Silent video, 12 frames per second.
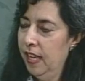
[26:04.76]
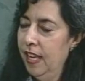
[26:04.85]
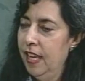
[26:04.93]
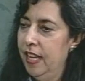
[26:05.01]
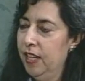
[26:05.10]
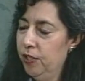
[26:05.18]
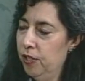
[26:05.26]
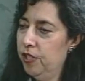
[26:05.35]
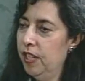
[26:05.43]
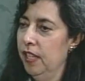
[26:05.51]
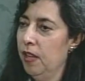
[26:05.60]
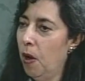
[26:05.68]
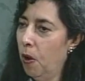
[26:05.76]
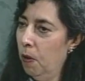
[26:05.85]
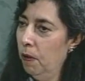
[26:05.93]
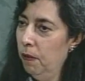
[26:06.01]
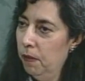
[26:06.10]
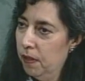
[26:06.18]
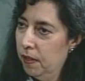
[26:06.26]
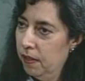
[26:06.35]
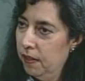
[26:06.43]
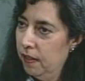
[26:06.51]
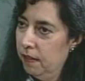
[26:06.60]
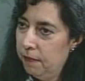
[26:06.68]
is to see the whole
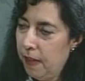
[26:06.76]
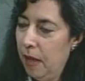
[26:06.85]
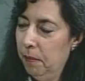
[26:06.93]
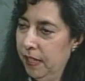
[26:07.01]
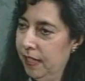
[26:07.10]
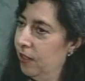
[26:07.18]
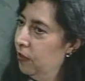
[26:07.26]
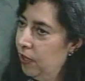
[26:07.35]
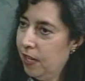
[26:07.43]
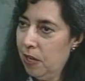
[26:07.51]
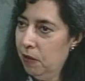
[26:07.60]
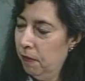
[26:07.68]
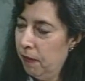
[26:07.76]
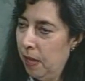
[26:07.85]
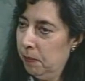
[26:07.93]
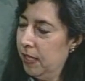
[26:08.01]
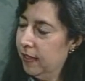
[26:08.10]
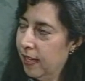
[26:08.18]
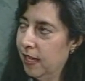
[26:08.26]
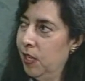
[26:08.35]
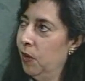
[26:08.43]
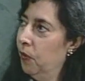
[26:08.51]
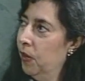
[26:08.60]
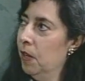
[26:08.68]
family, the Chicano family, standing in
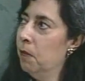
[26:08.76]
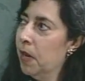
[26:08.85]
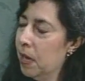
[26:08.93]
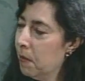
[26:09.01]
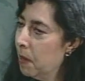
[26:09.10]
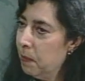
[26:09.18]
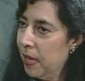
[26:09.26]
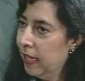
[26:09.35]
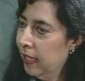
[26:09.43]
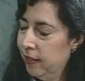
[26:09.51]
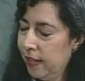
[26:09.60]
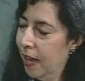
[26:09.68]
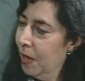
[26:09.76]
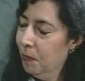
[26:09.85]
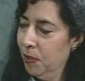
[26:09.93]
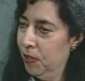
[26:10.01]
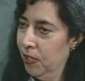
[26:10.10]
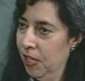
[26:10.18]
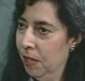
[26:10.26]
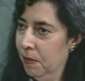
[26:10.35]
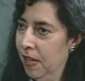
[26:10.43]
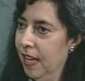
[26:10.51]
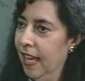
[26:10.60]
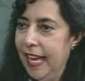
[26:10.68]
front of one of my paintings at a museum,
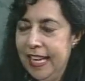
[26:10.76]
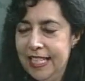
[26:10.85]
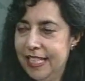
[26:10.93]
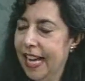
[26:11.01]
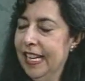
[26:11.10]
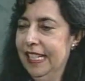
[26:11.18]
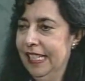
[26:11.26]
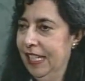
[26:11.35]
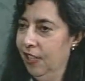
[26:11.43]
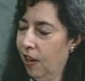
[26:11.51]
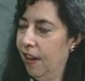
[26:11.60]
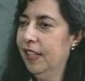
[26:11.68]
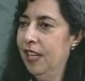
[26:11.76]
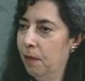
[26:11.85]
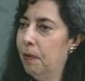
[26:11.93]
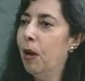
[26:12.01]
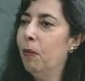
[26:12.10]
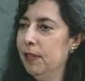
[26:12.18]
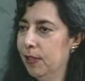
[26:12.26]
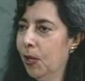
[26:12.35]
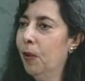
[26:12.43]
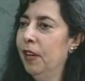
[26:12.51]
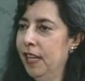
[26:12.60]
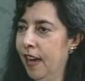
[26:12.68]
excitedly talking about what's
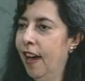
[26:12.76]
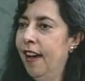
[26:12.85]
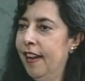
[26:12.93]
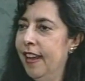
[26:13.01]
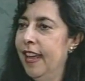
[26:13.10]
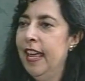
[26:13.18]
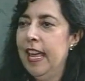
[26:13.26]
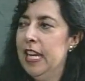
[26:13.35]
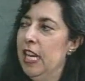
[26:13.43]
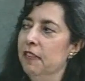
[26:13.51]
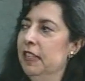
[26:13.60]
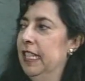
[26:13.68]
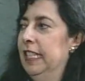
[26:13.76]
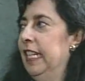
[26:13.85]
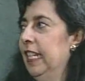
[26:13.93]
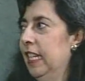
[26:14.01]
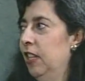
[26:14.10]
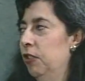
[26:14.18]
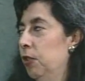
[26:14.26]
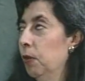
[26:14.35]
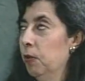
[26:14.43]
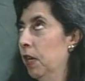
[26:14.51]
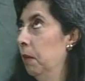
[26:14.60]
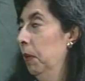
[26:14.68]
going on. And even the teenagers who are
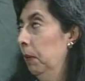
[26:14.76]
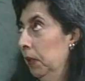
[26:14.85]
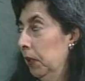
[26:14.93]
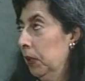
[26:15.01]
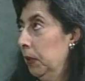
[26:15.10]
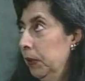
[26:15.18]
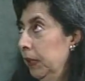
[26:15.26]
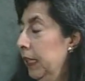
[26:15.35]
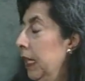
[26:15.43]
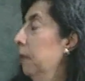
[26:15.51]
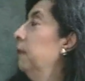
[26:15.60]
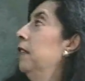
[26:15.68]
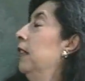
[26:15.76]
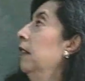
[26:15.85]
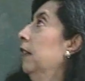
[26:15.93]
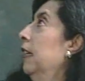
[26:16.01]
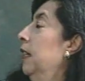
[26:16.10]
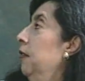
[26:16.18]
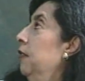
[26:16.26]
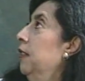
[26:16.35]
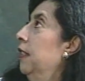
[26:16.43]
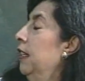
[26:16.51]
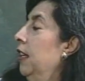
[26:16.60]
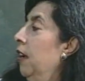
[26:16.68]
trying to be real cool and look
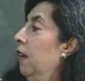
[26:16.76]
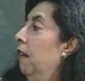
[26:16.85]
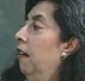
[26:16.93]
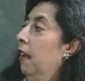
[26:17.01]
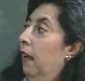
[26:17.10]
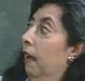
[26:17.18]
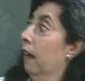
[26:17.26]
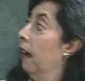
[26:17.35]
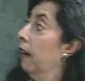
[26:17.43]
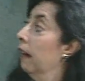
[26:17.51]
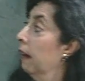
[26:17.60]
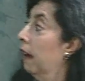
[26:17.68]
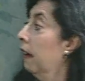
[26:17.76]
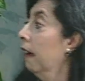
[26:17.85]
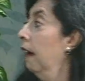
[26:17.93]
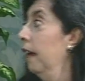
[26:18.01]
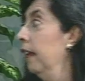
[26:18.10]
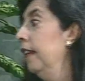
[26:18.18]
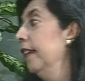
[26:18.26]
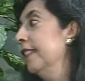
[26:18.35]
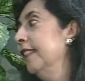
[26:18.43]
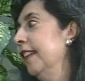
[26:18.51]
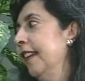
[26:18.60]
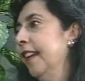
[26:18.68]
interested, you know, kind of like
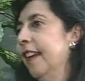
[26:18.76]
listening